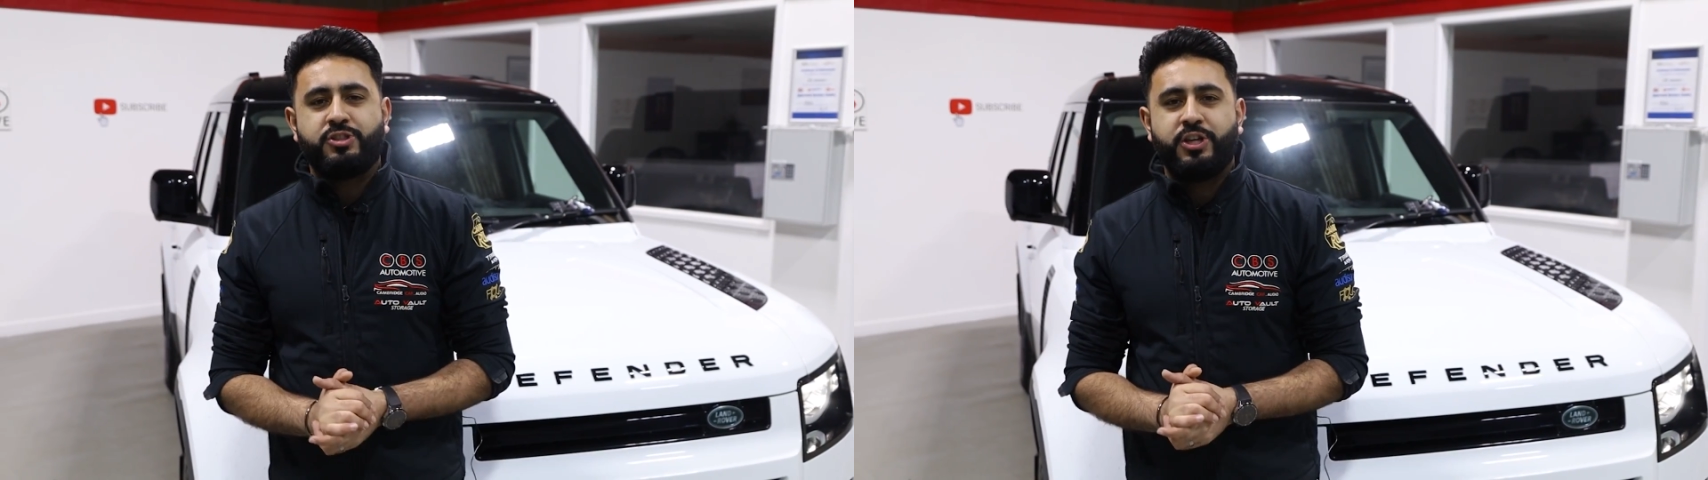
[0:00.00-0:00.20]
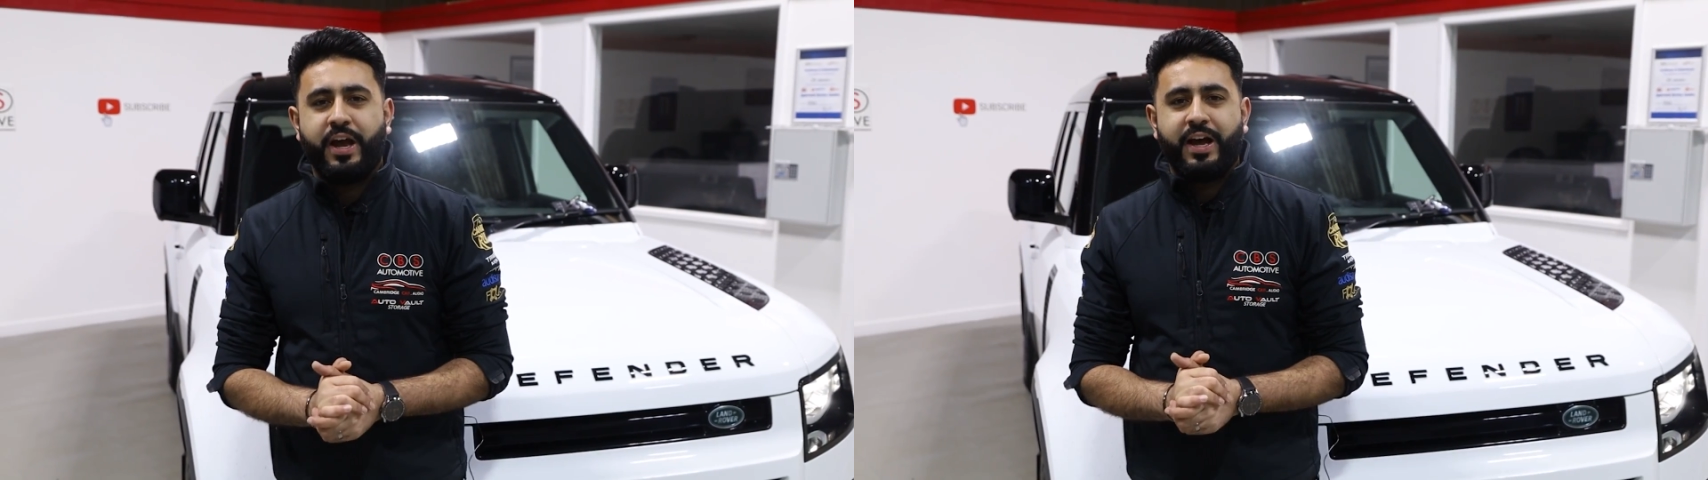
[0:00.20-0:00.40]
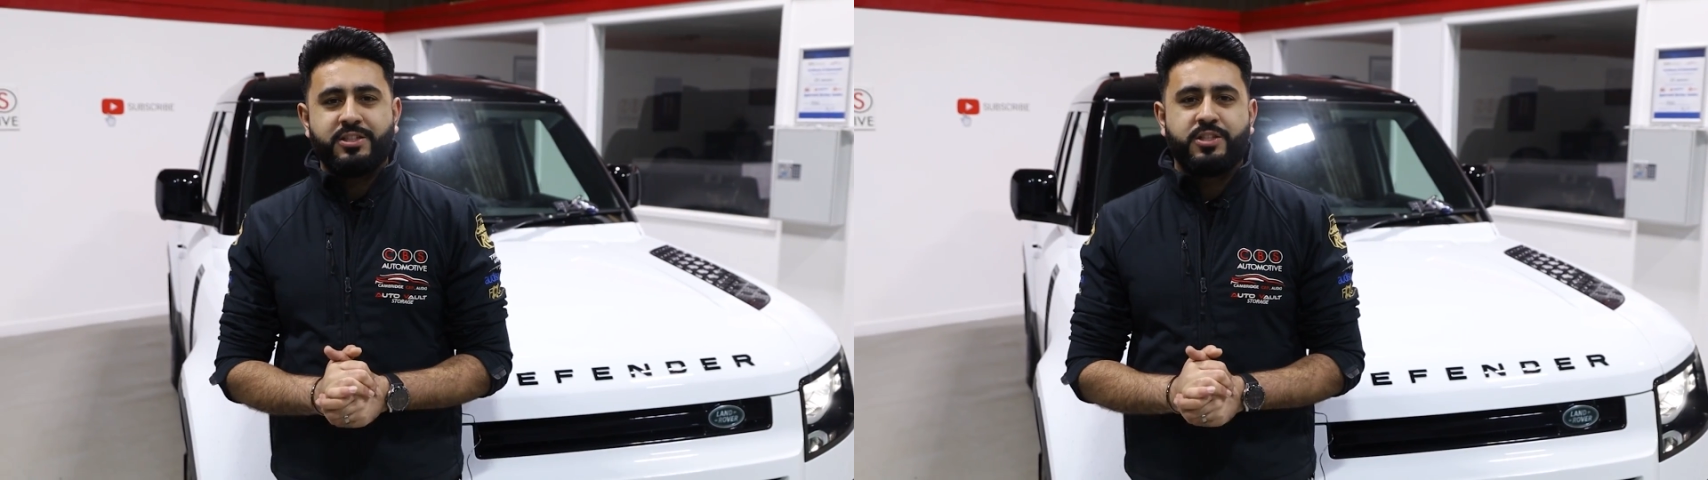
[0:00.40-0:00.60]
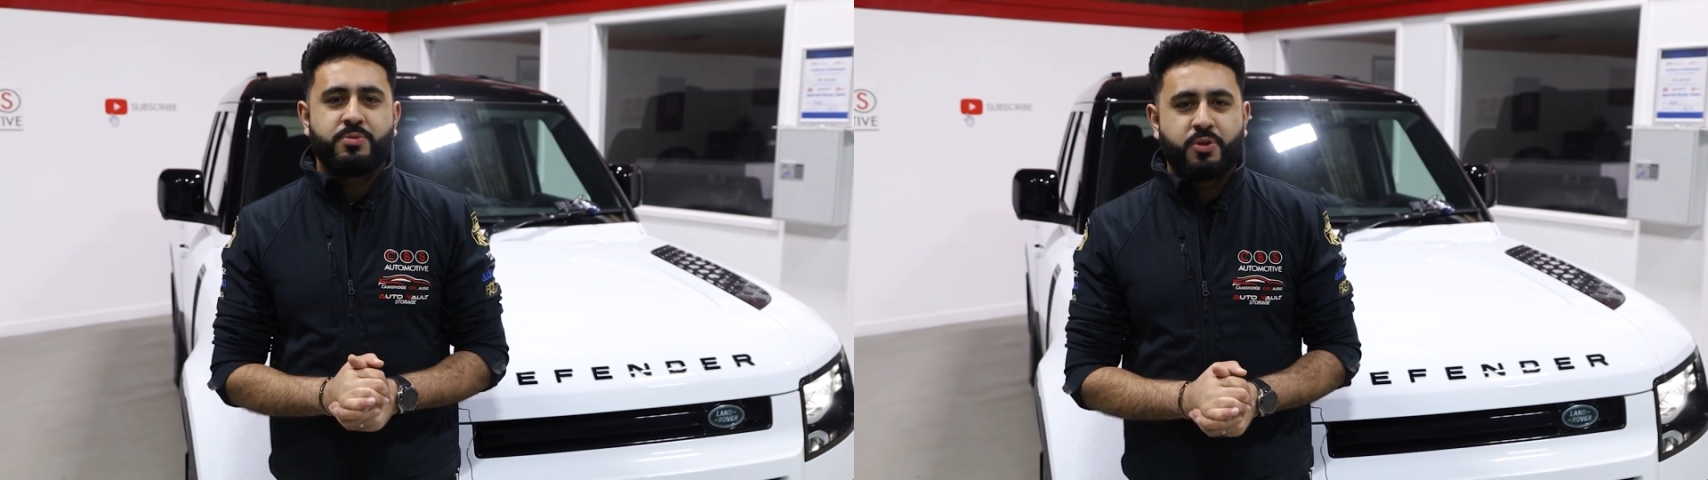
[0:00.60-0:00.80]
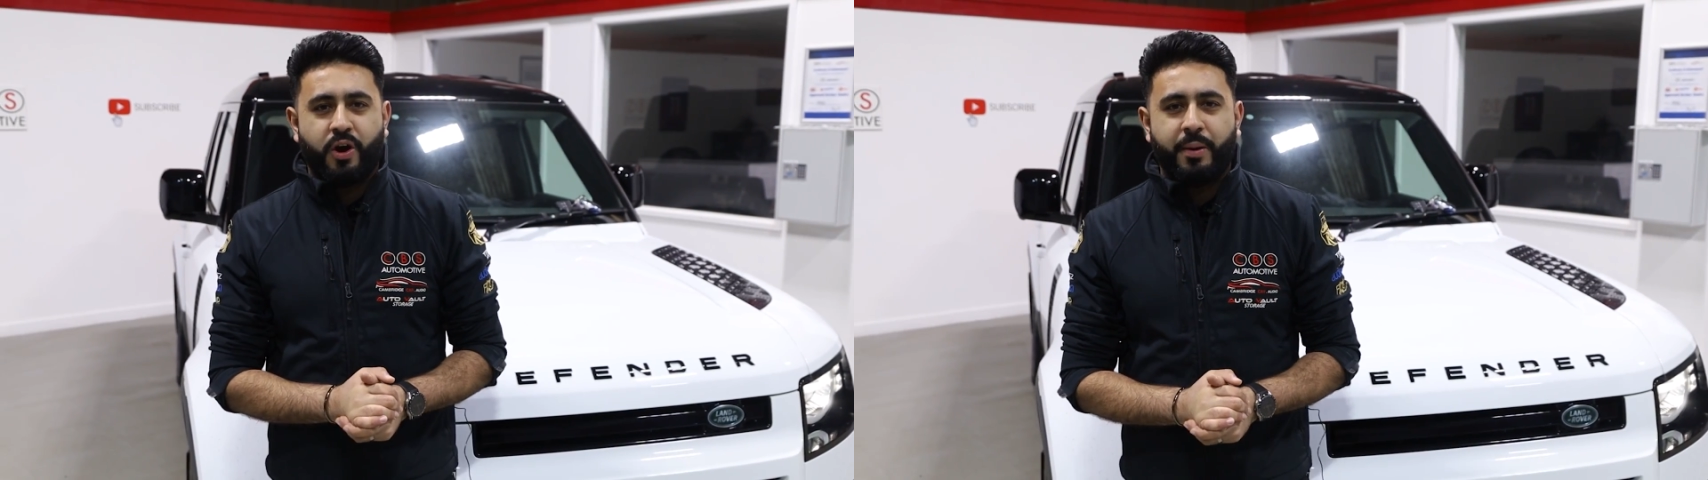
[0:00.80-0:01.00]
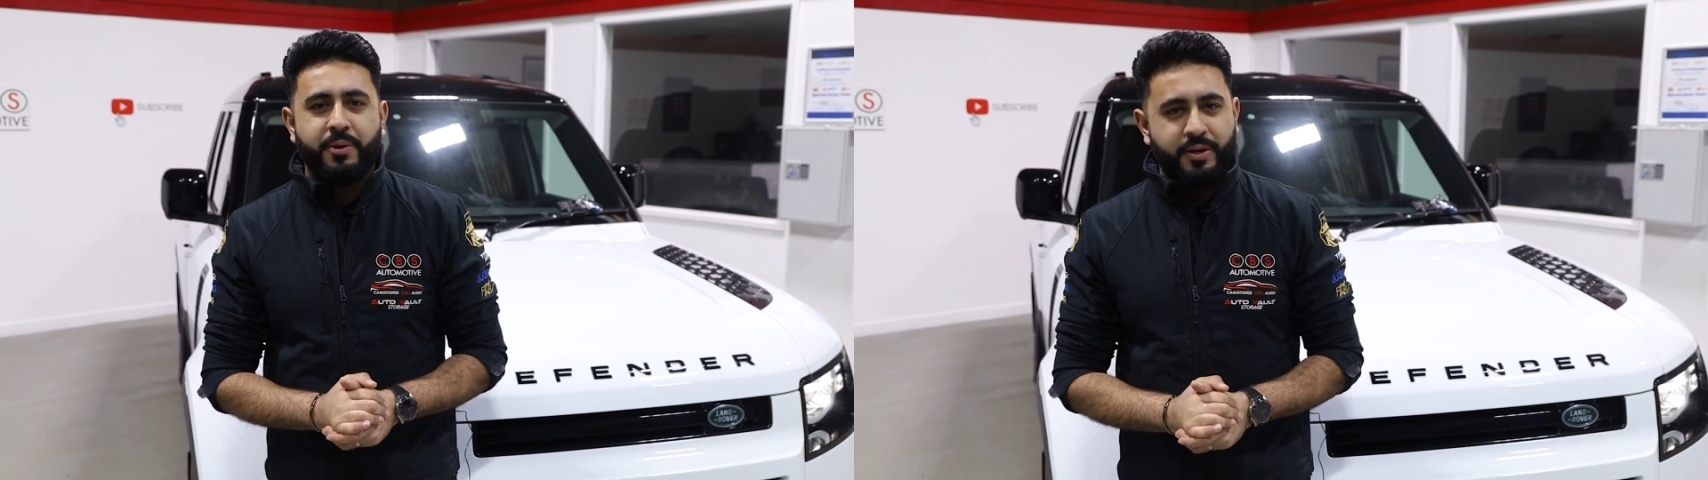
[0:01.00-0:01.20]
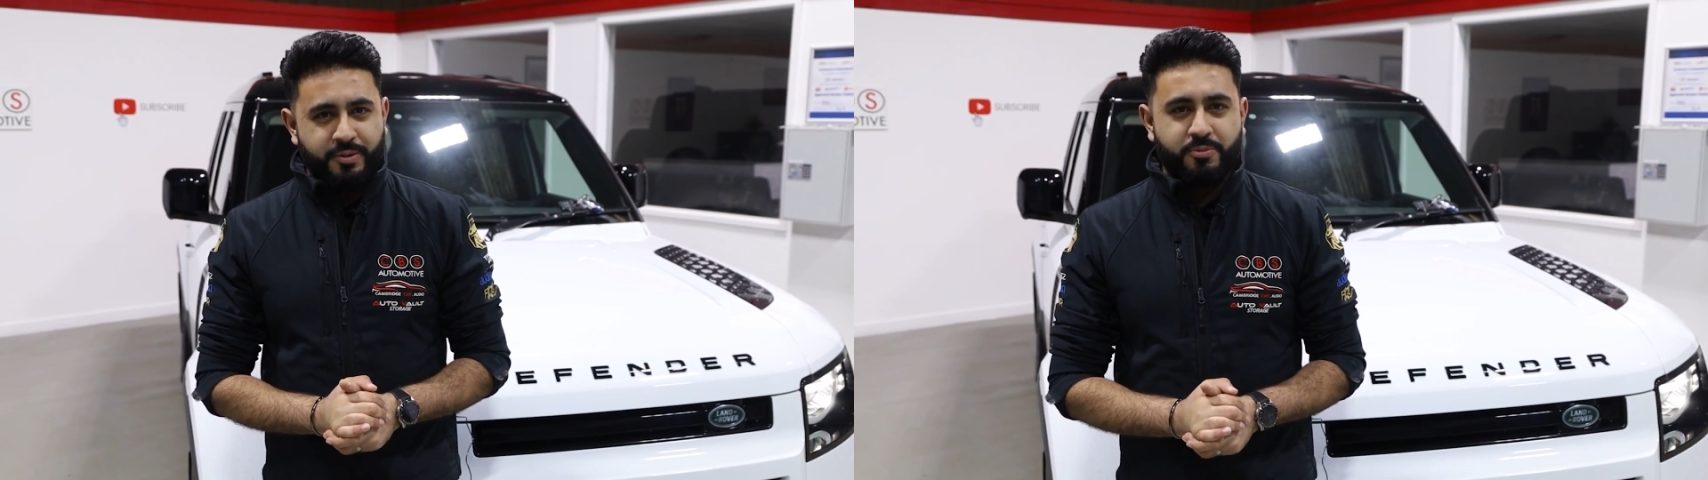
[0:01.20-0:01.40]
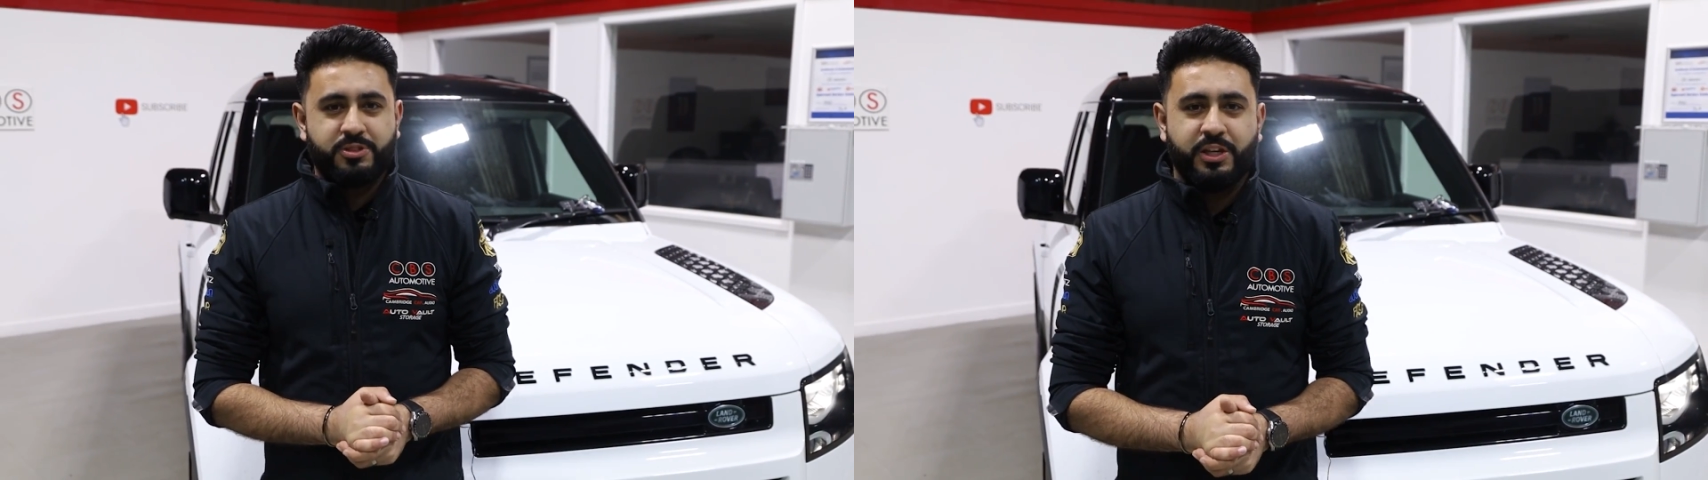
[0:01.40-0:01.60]
share and subscribe.
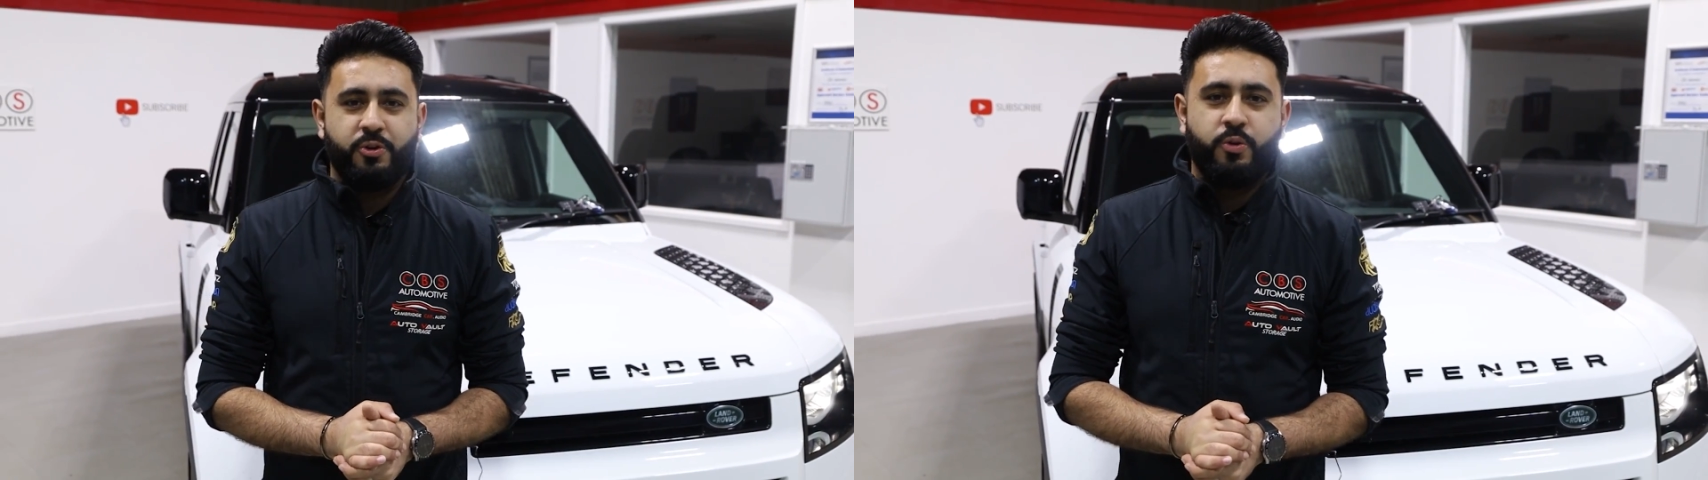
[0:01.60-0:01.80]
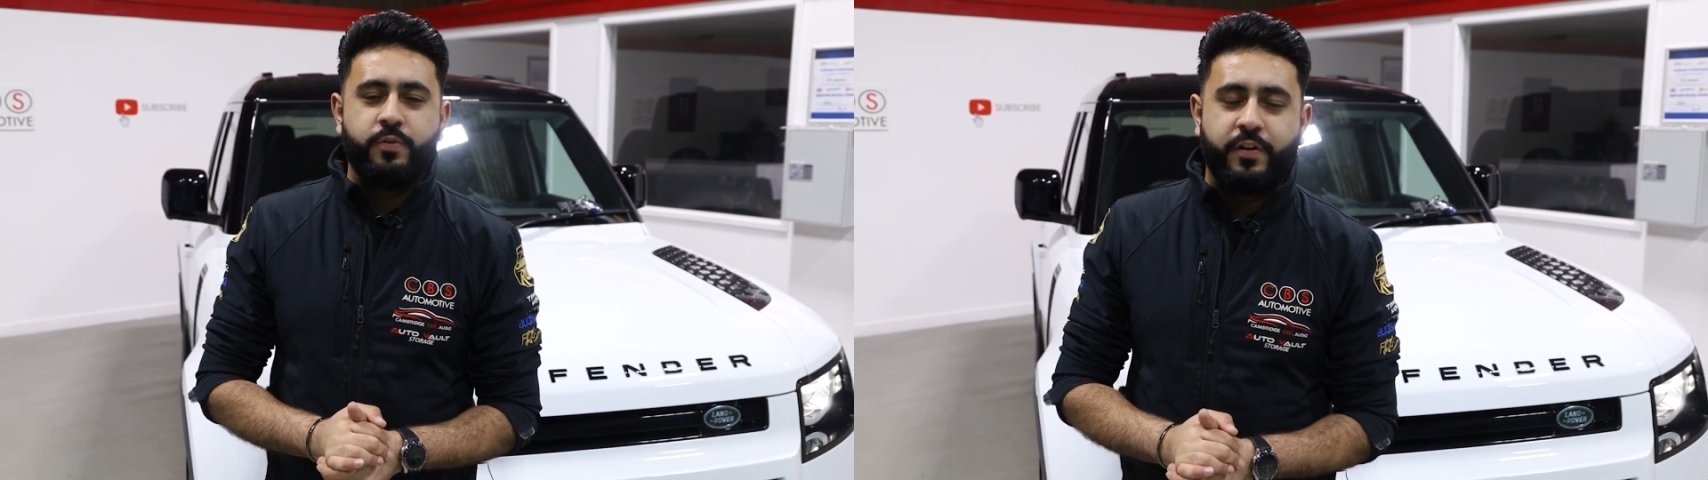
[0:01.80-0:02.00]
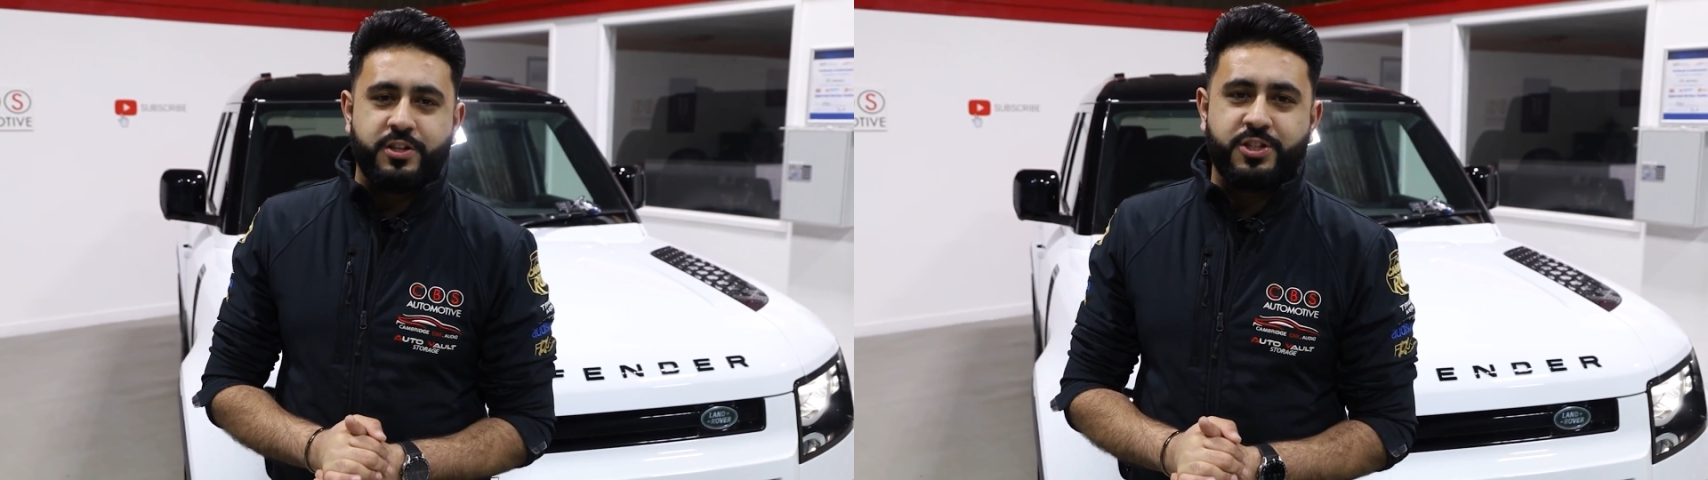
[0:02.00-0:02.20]
We'll see you all very